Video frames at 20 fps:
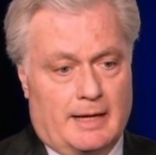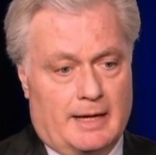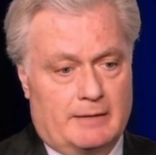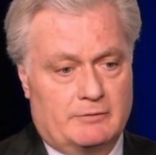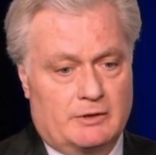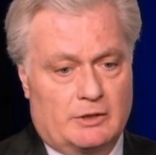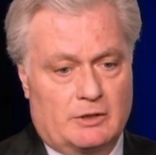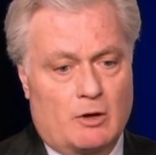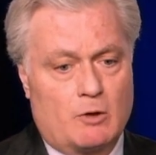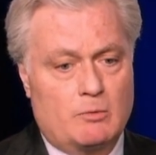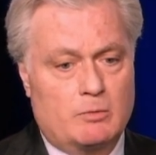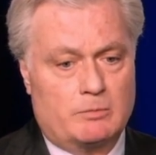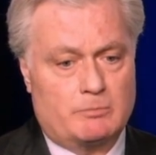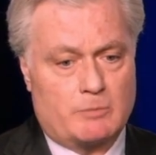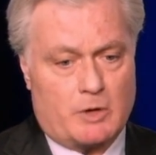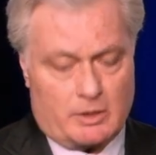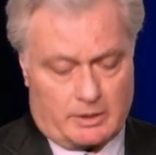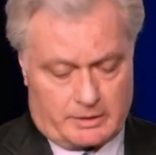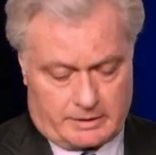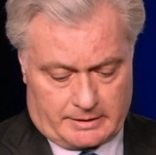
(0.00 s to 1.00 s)
And the global
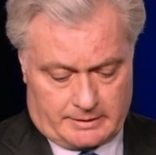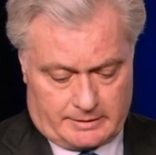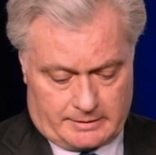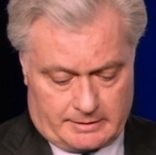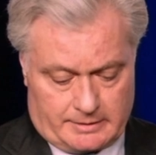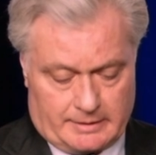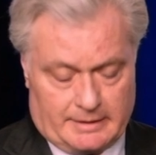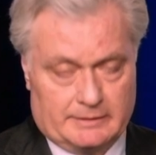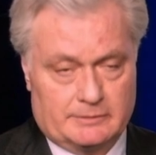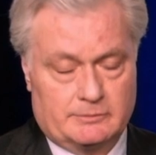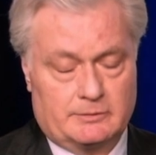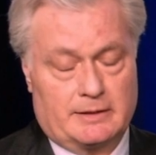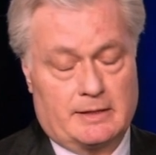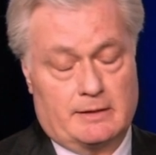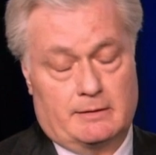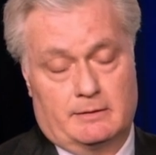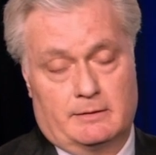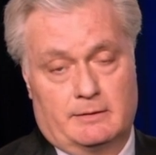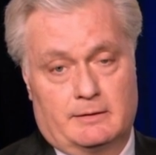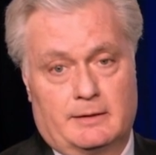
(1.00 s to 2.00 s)
market is
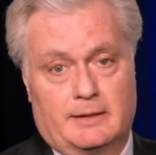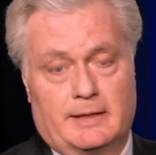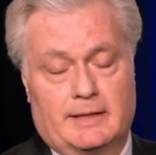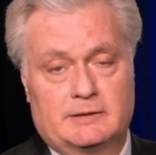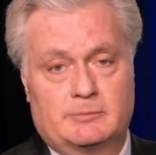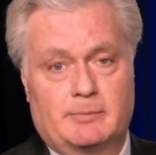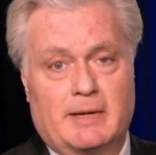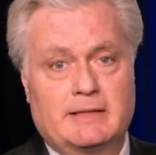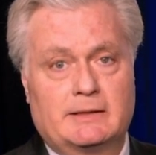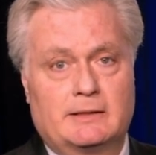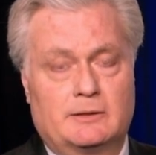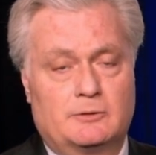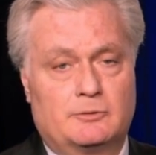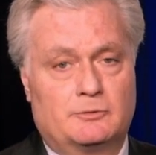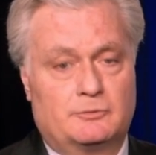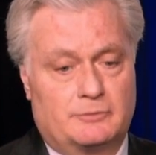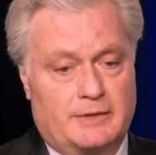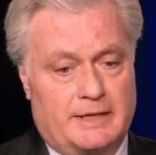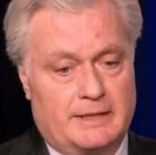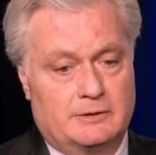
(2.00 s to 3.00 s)
expected
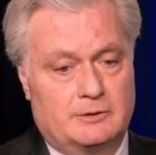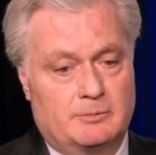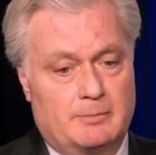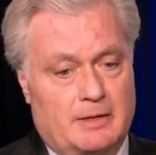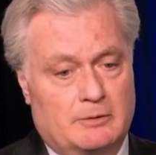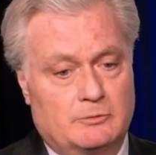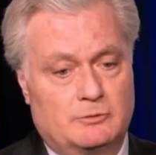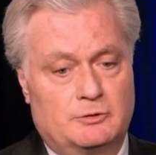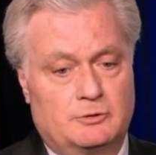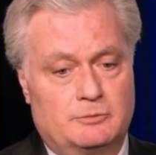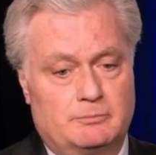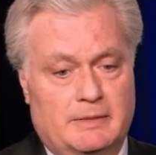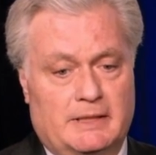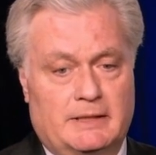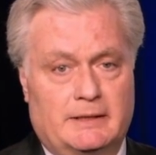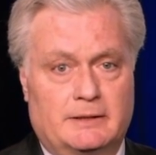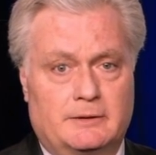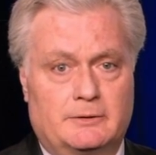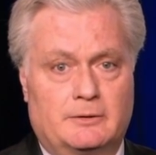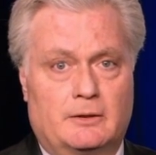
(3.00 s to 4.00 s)
to reach about $2
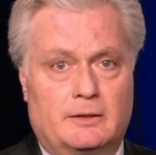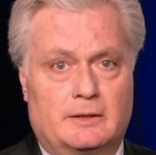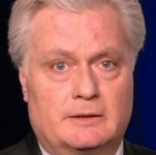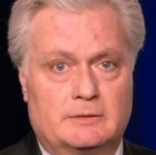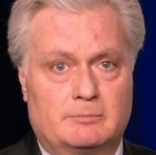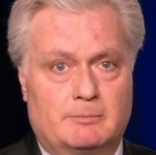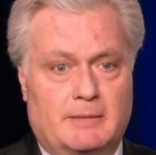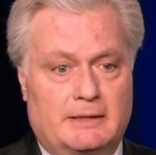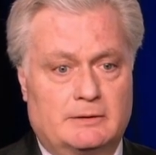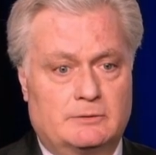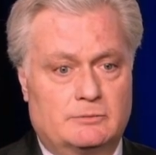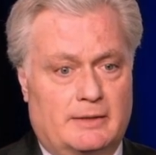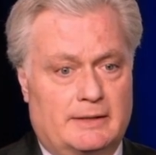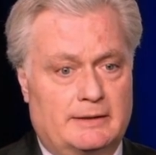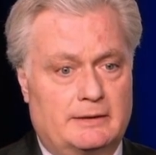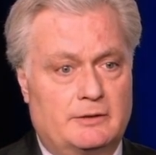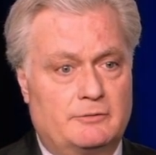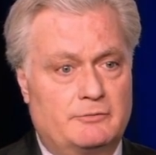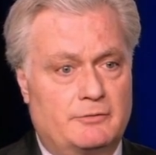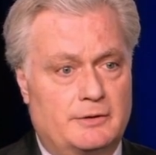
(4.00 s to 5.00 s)
billion by
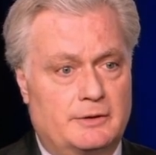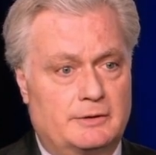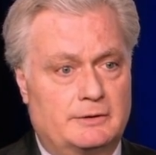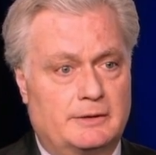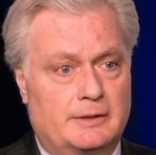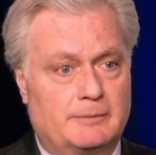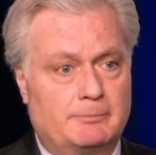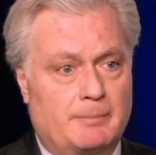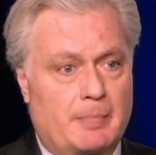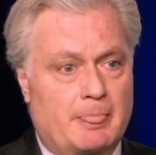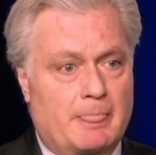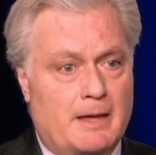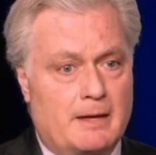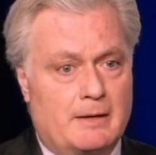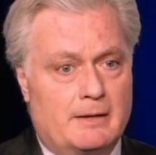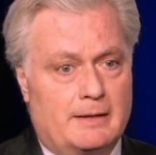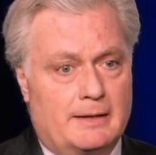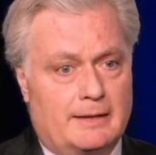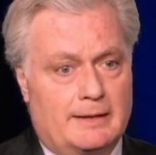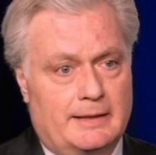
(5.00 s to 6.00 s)
2030.
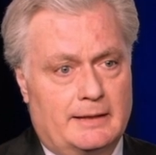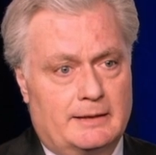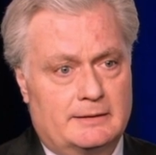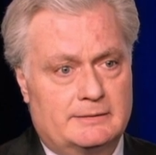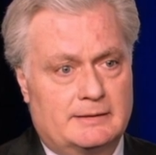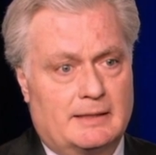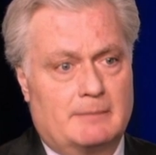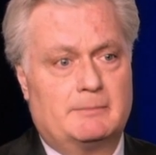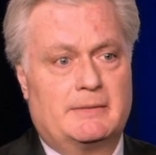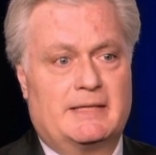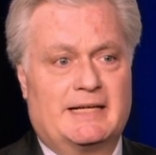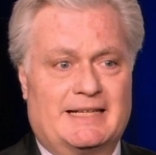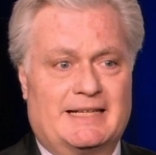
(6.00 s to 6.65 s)
Here are some